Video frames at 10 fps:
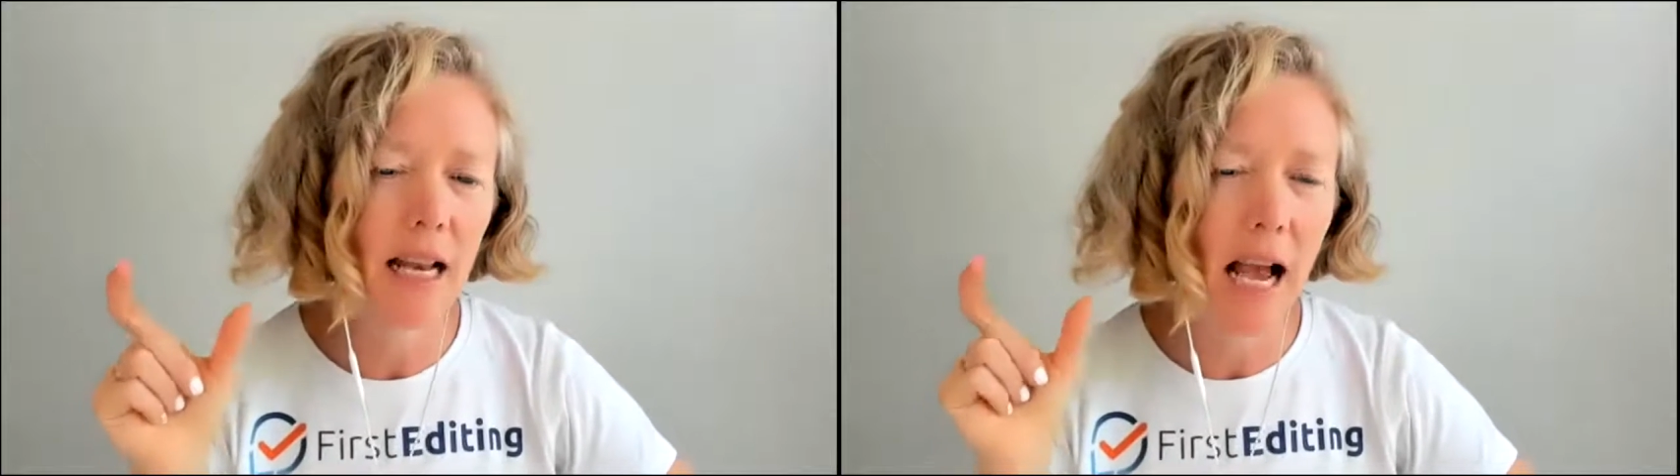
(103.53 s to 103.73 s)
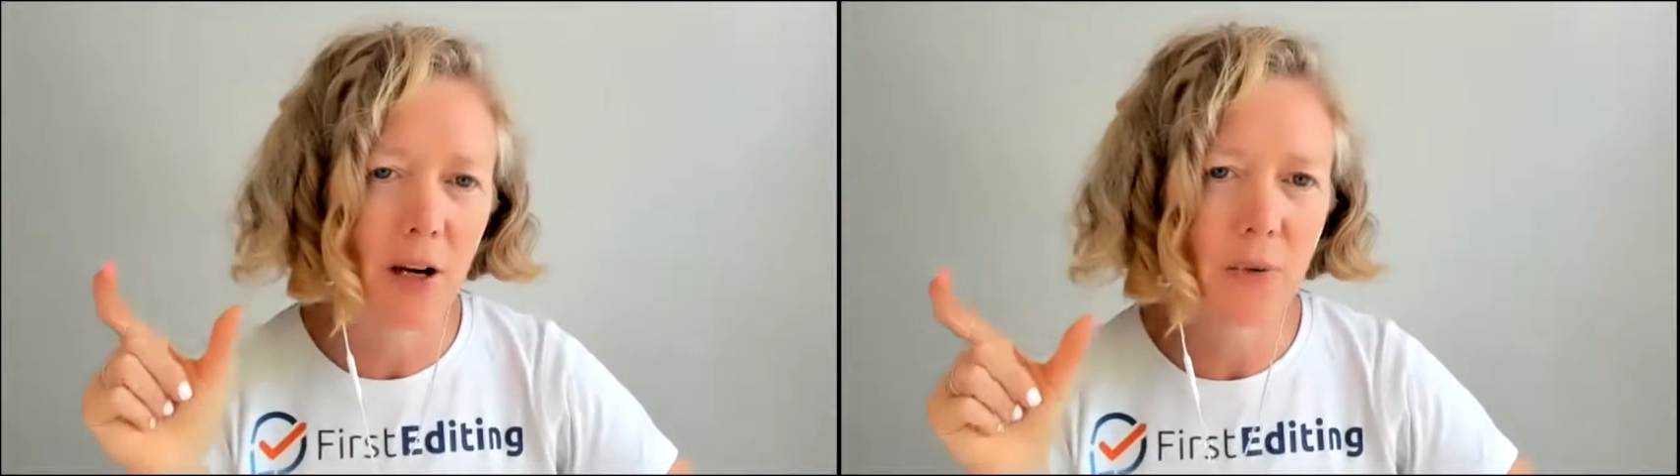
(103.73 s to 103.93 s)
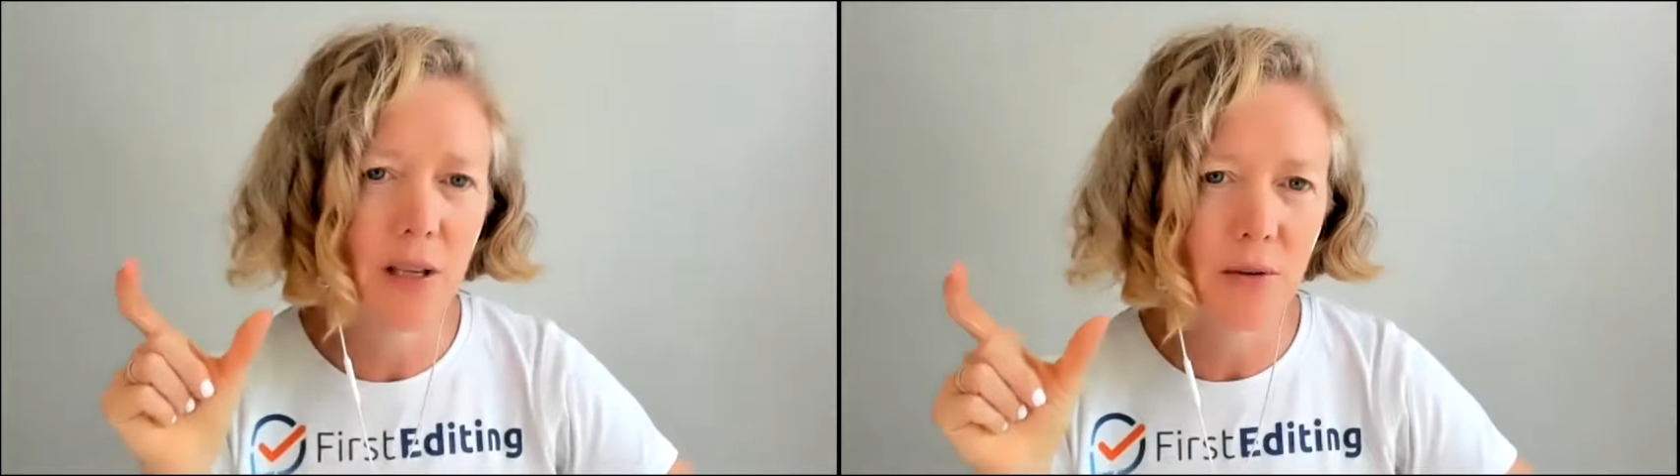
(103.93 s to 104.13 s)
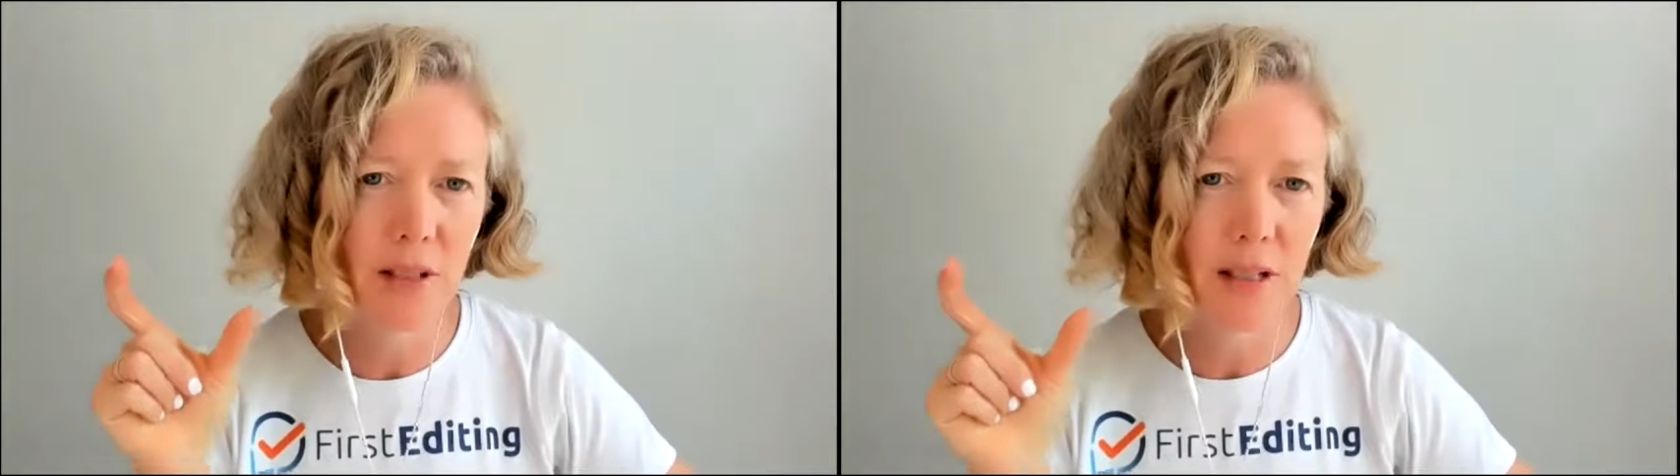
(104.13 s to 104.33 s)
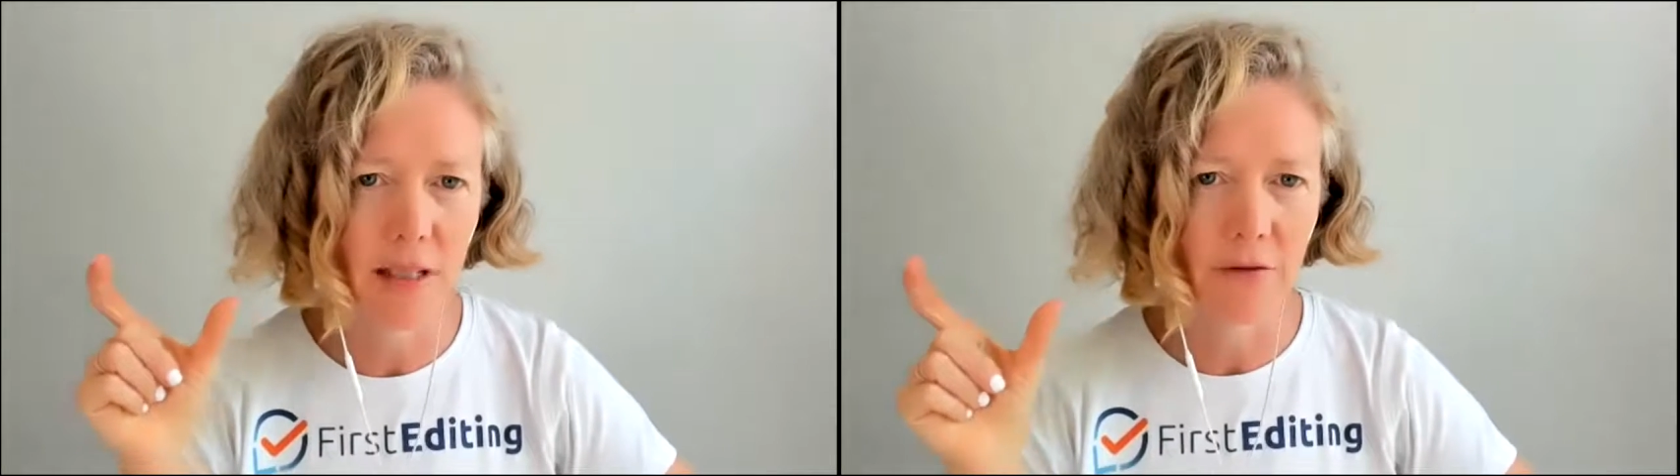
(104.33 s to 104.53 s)
How do we use
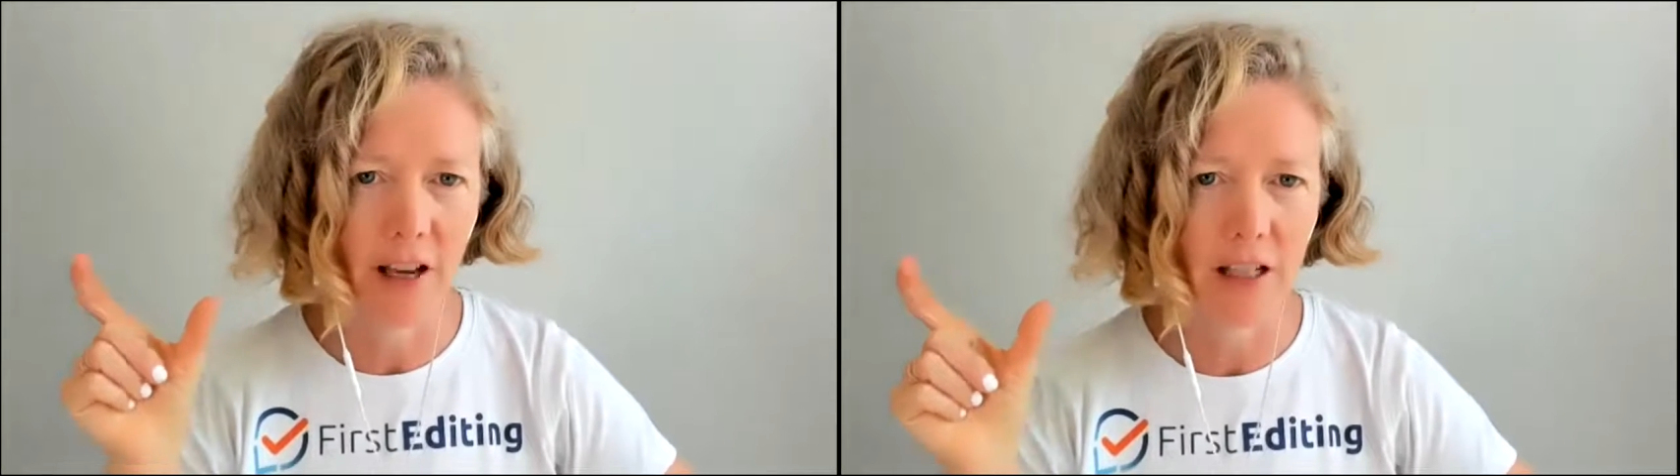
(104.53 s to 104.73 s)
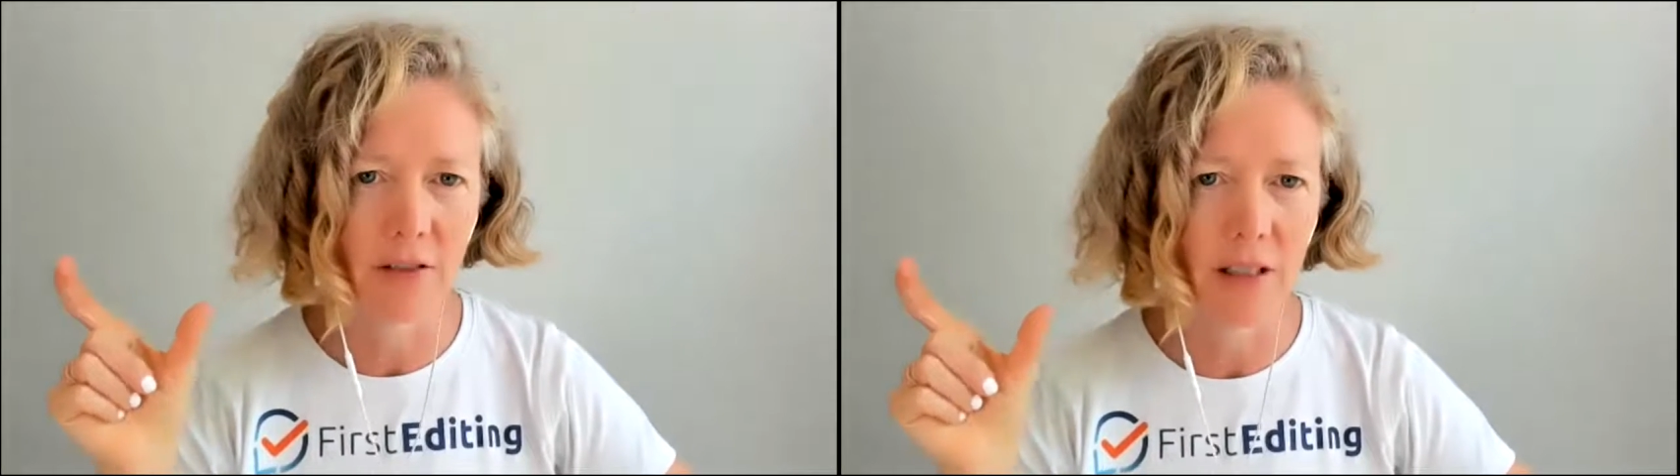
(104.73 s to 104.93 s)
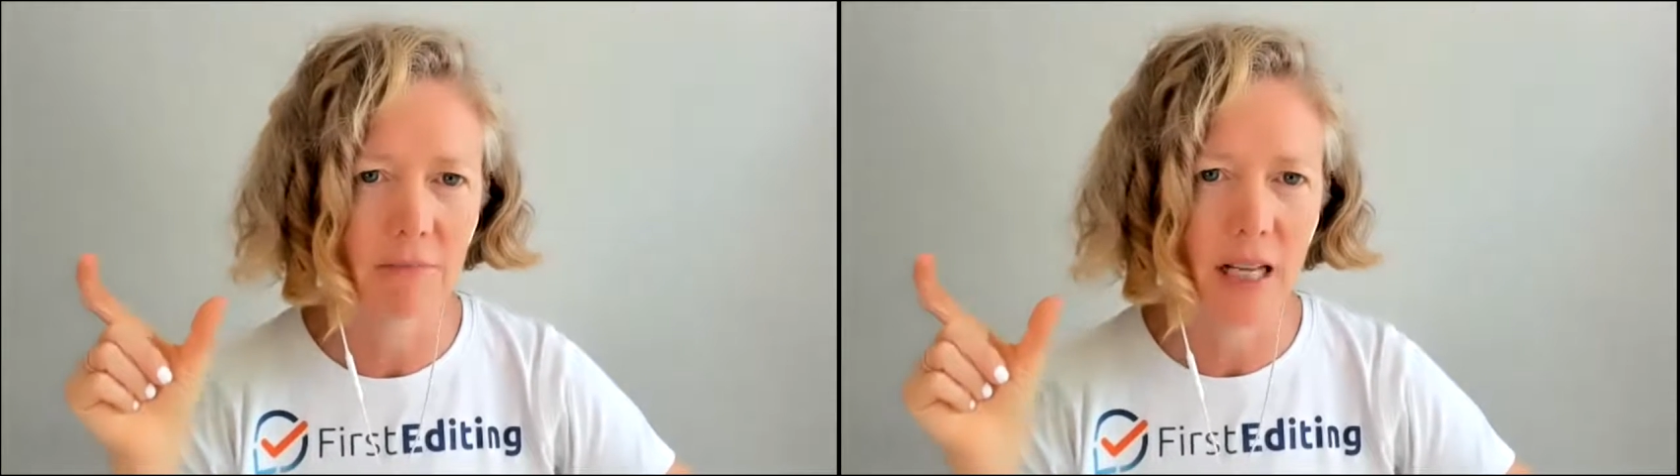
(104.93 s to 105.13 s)
this effectively?